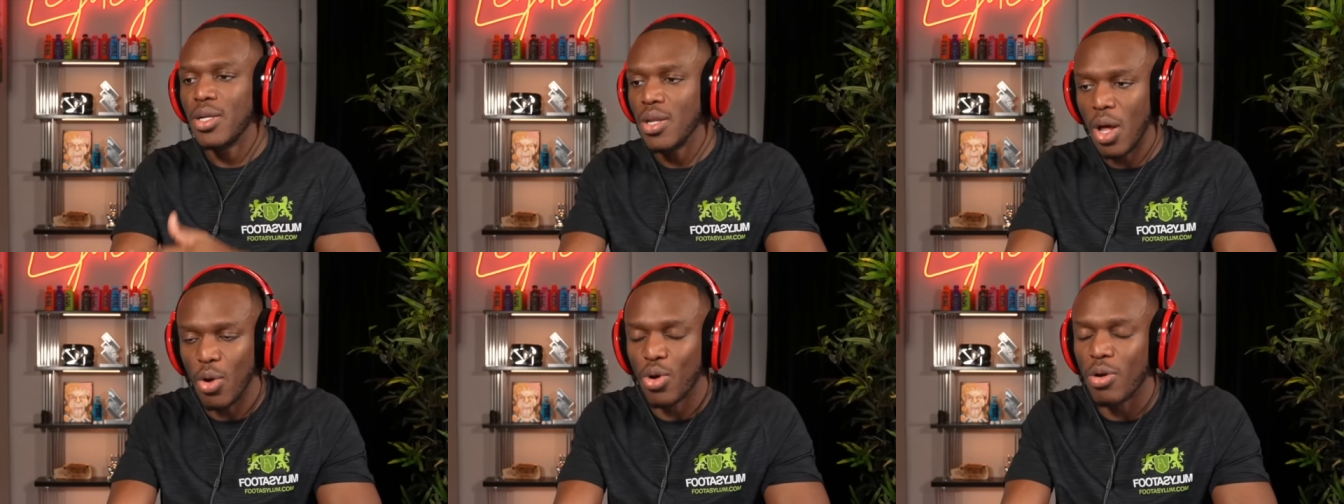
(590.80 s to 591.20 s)

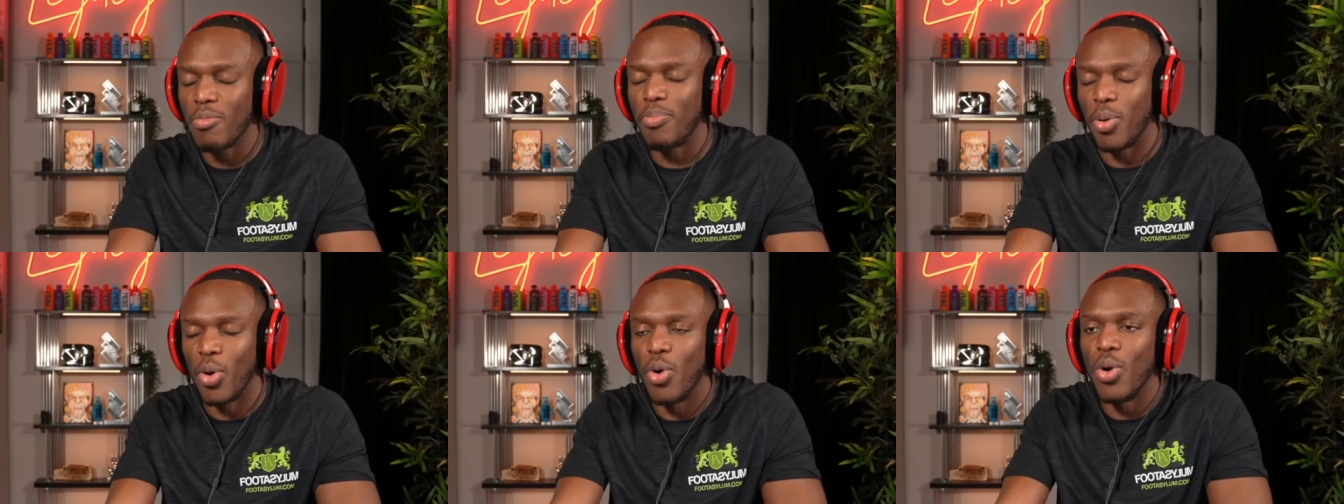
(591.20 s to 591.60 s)
Logan
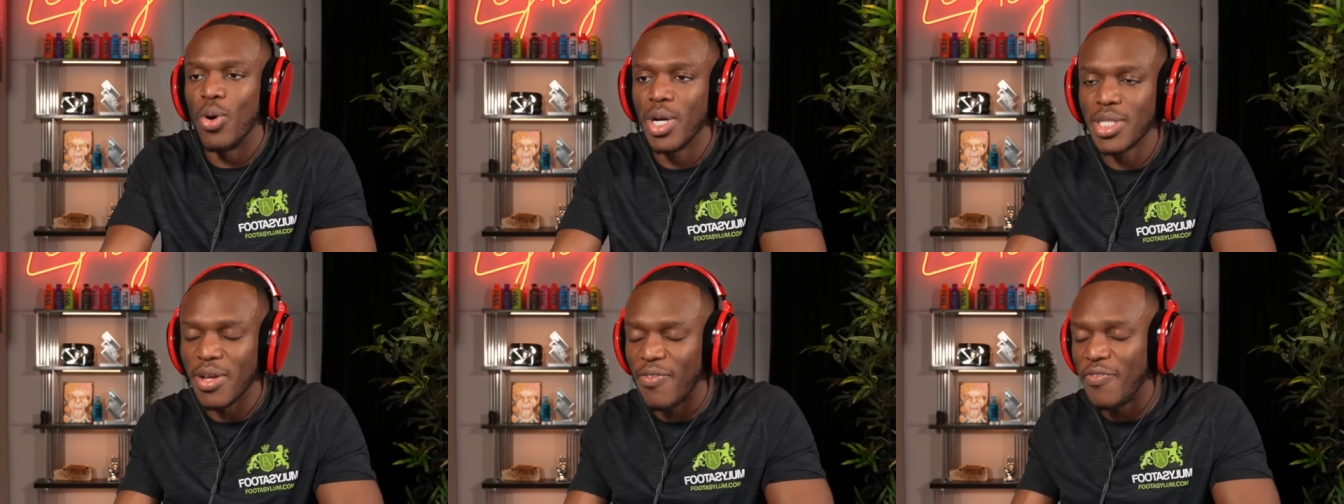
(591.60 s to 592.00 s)
Paul
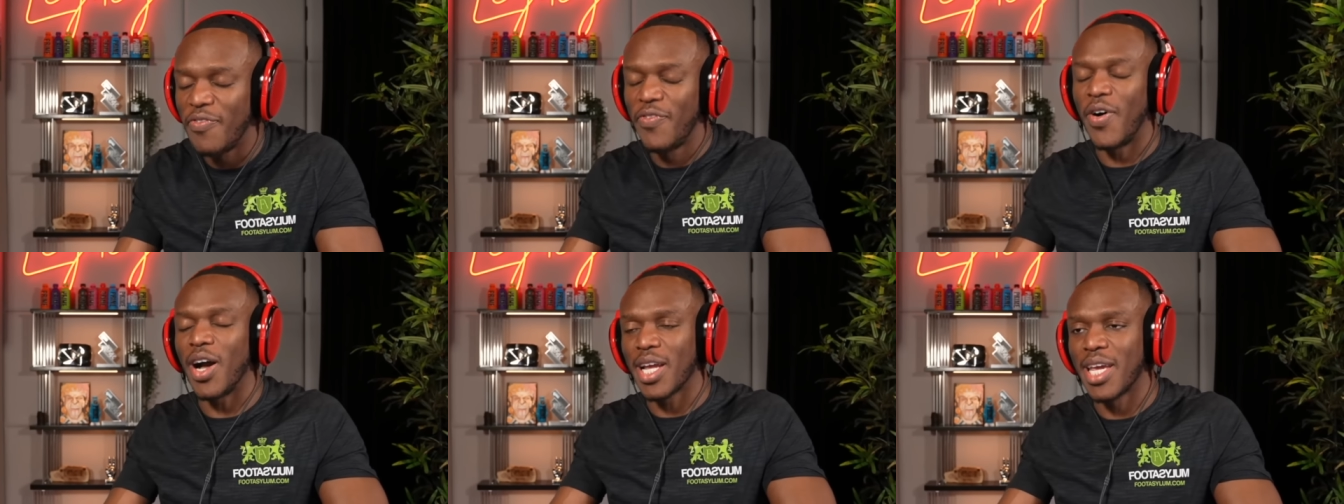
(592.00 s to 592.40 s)
is a
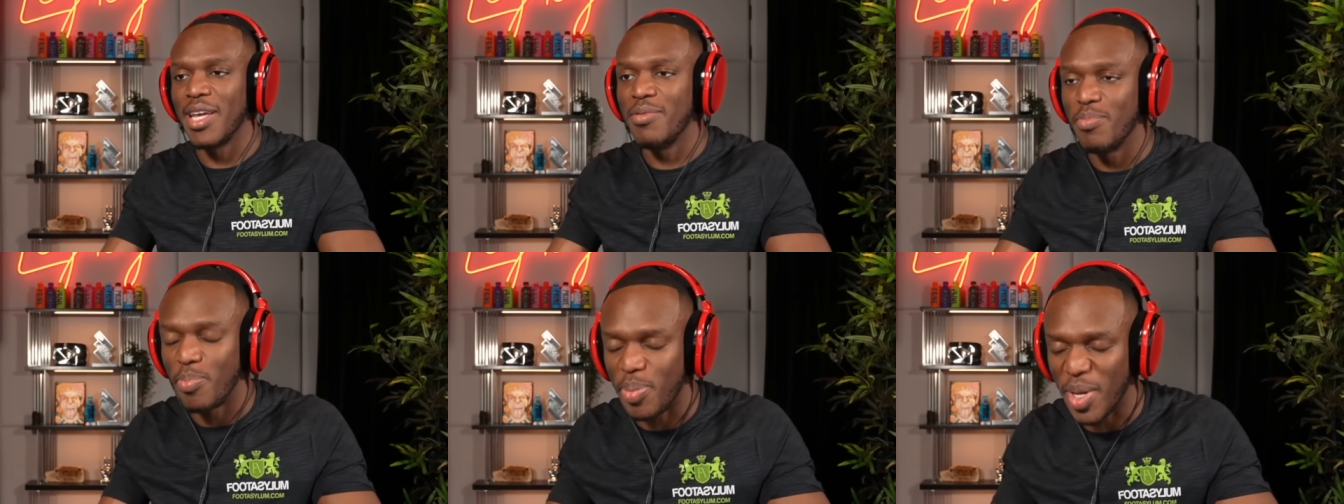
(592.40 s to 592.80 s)
fucking
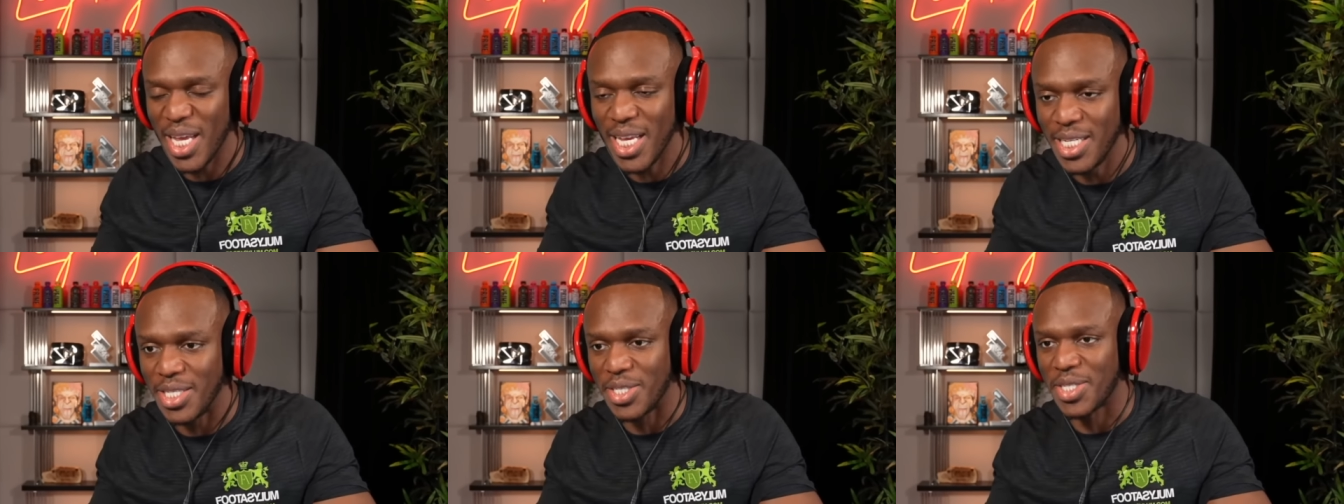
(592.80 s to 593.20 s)

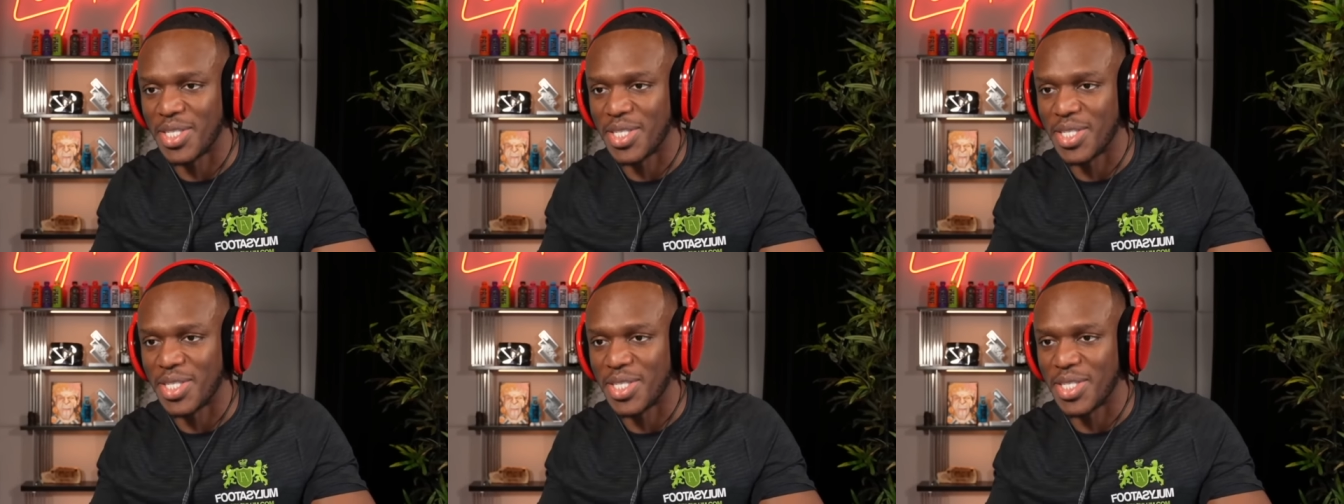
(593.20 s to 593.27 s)
beast.